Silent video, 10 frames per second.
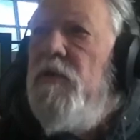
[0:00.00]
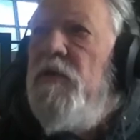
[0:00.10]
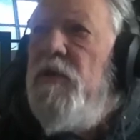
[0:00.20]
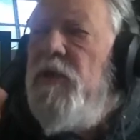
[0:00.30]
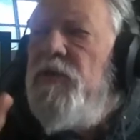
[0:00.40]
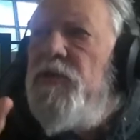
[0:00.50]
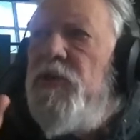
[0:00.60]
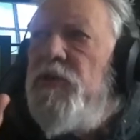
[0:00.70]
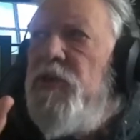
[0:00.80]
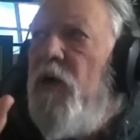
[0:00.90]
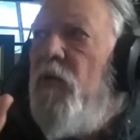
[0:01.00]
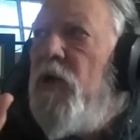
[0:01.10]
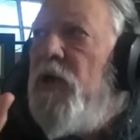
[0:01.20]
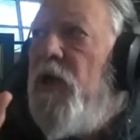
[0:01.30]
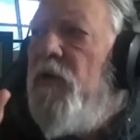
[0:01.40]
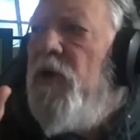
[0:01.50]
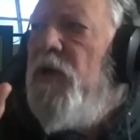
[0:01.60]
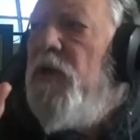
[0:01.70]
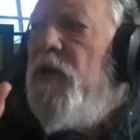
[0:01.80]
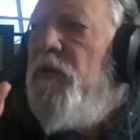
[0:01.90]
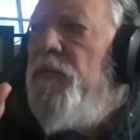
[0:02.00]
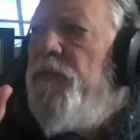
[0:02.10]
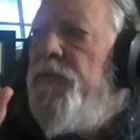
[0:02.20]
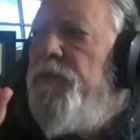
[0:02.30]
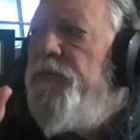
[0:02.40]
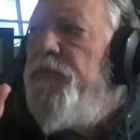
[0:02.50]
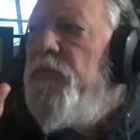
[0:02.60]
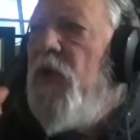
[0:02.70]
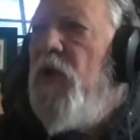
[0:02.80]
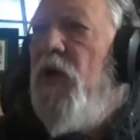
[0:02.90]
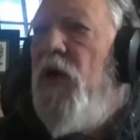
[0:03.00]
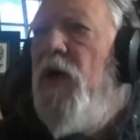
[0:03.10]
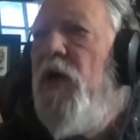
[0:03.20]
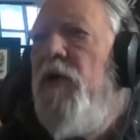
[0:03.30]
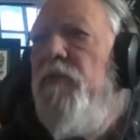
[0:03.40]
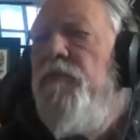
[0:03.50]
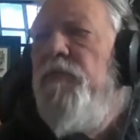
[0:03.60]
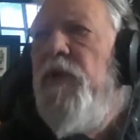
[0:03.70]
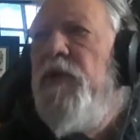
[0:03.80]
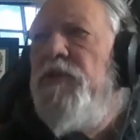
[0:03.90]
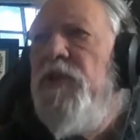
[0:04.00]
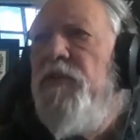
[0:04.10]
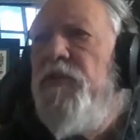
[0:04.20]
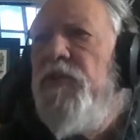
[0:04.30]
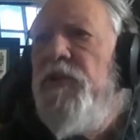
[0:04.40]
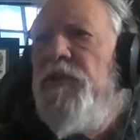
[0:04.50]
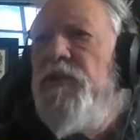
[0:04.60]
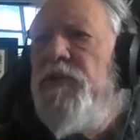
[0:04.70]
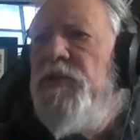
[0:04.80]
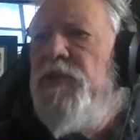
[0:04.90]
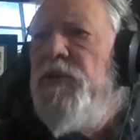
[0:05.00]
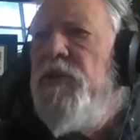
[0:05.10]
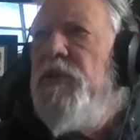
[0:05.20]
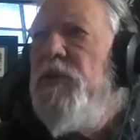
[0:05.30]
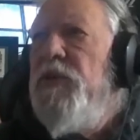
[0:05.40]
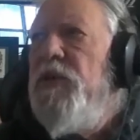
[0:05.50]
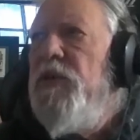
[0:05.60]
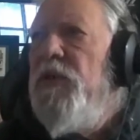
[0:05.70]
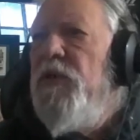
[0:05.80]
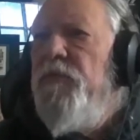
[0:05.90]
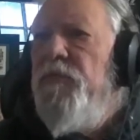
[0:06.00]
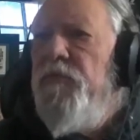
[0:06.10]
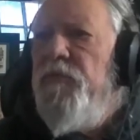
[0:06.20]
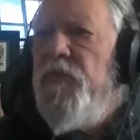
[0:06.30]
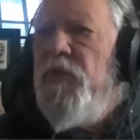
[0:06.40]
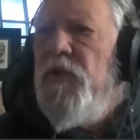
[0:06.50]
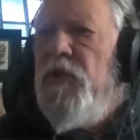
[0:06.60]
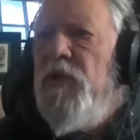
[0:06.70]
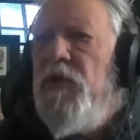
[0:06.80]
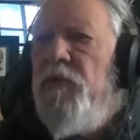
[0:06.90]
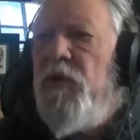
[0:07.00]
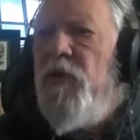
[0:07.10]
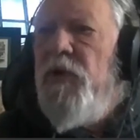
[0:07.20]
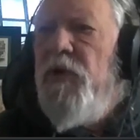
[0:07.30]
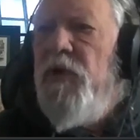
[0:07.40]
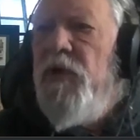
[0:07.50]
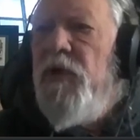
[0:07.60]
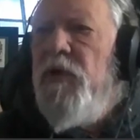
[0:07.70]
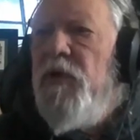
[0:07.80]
It's just not working out right now. All right, that's enough of this. Let me go ahead and